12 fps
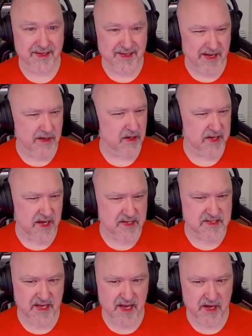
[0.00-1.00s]
Again, I can't
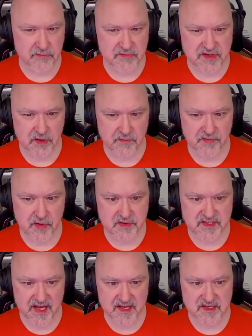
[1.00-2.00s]
see how to resolve
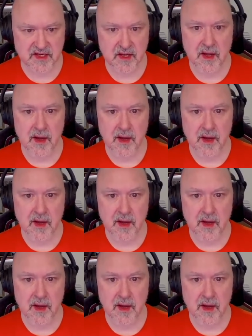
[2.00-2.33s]
those yet.